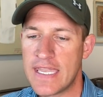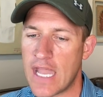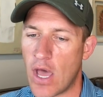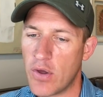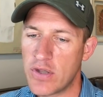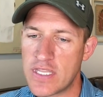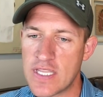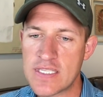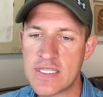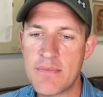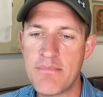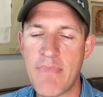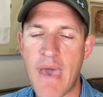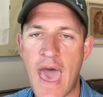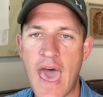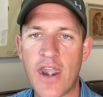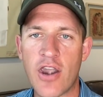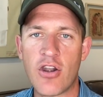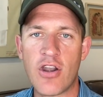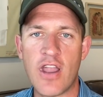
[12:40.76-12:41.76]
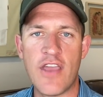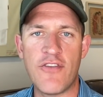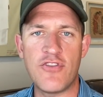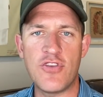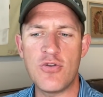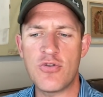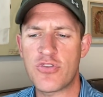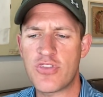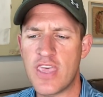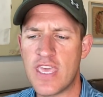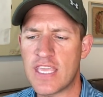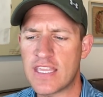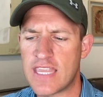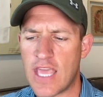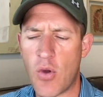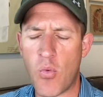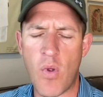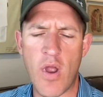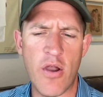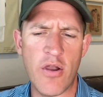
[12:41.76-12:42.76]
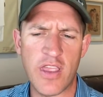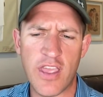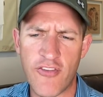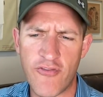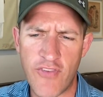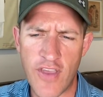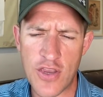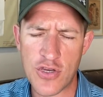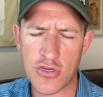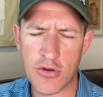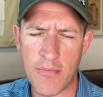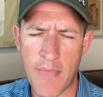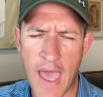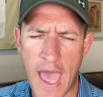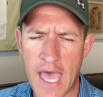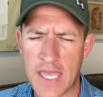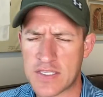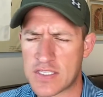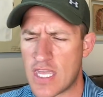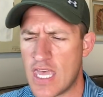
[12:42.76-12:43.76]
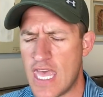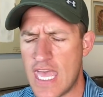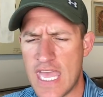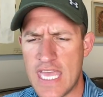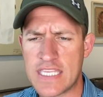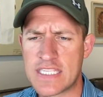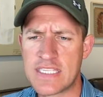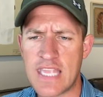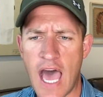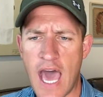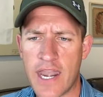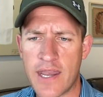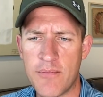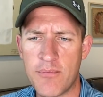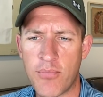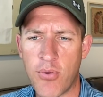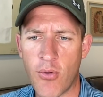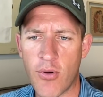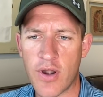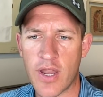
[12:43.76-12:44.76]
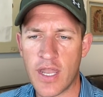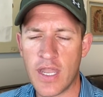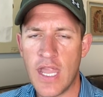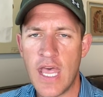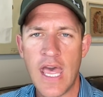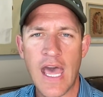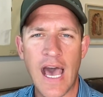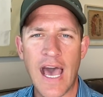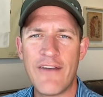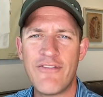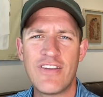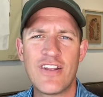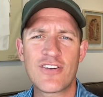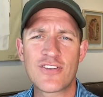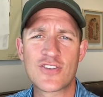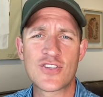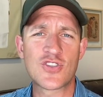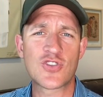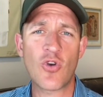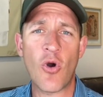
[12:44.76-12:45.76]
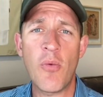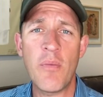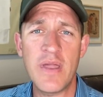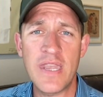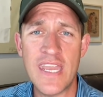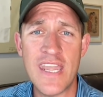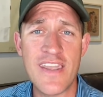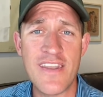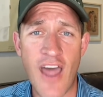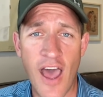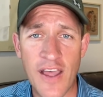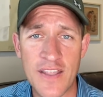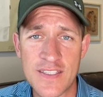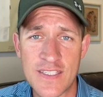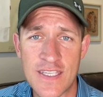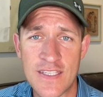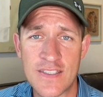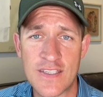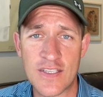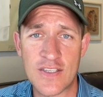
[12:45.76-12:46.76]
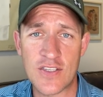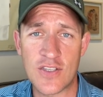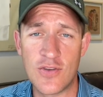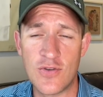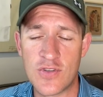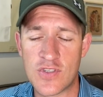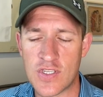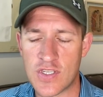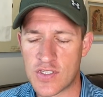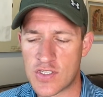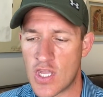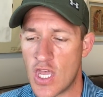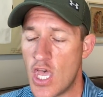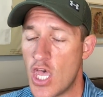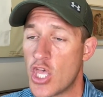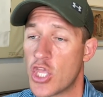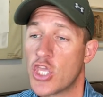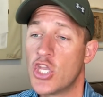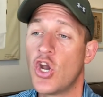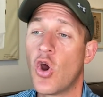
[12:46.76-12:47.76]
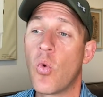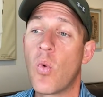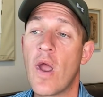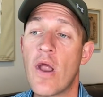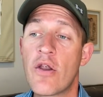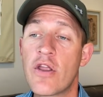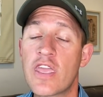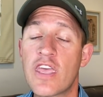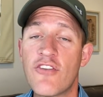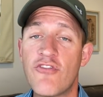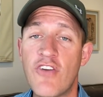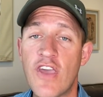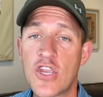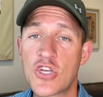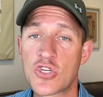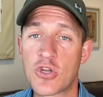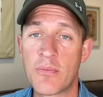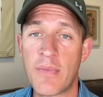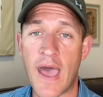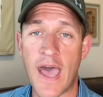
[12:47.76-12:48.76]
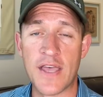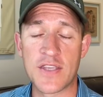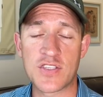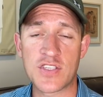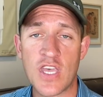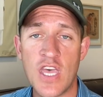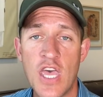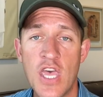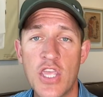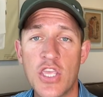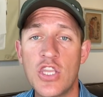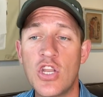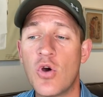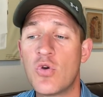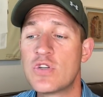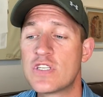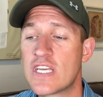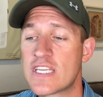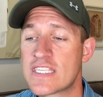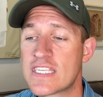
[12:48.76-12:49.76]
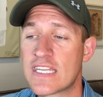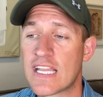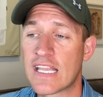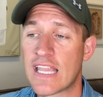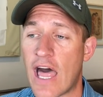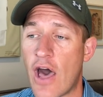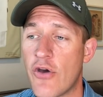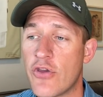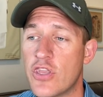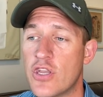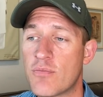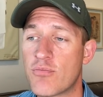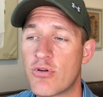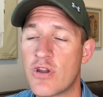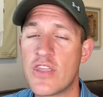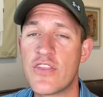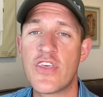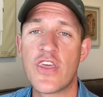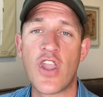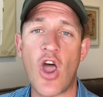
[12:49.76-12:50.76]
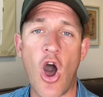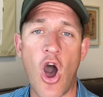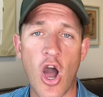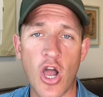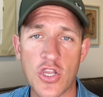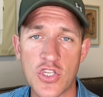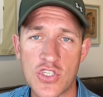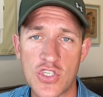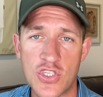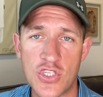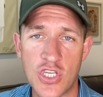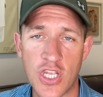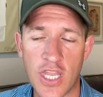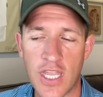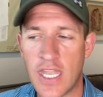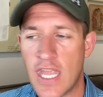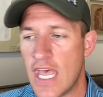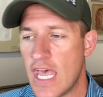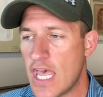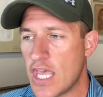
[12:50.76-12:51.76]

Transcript: Now, it doesn't matter if you think that wearing a facial mask is not important. I've heard so many nonsense excuses. You know, wearing a facial mask, you know, doesn't allow you to breathe in oxygen.